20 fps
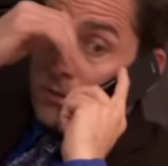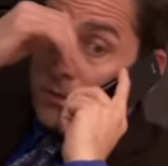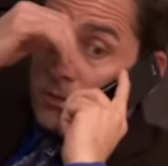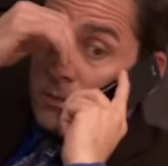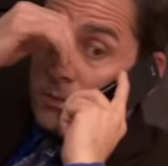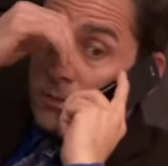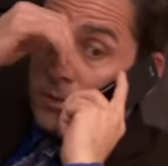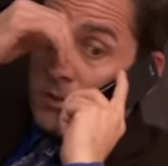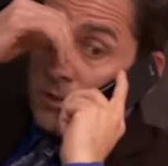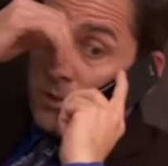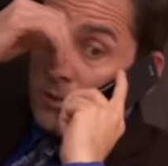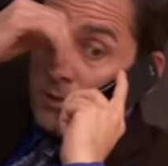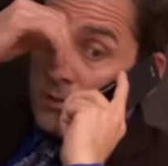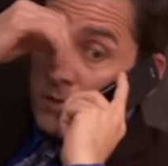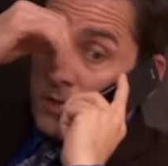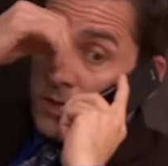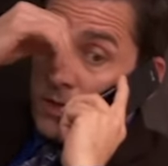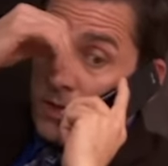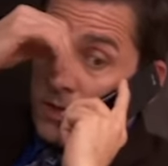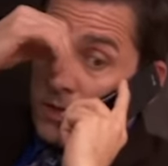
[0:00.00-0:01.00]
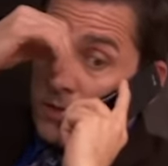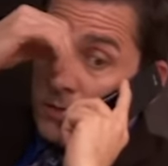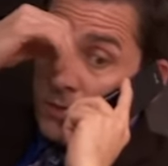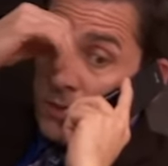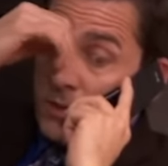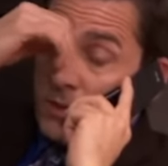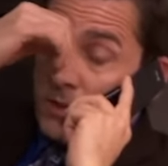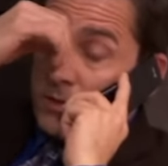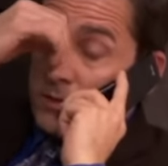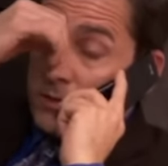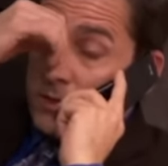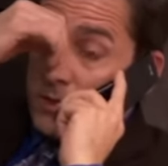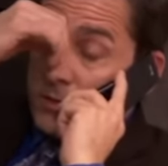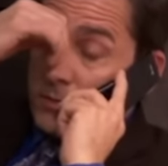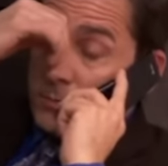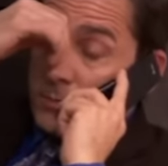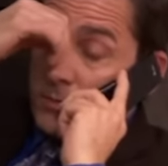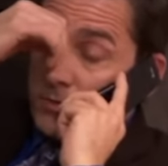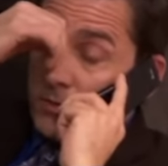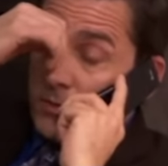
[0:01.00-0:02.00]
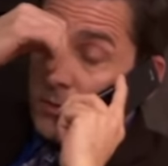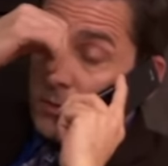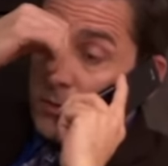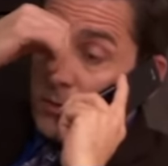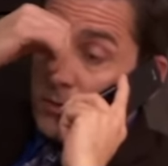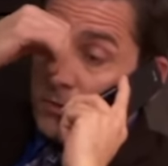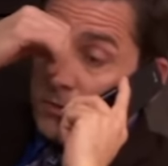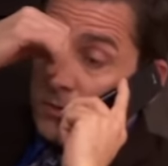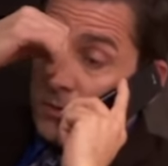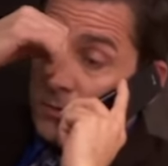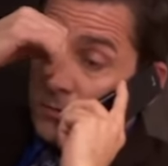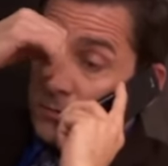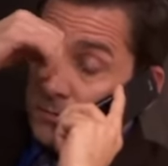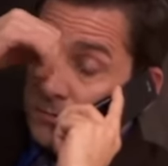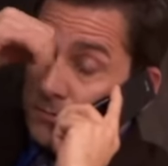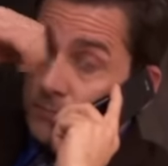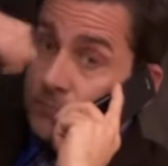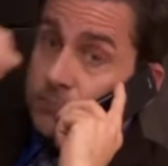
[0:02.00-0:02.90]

he's too good to be here, and P is not as much fun without Jim.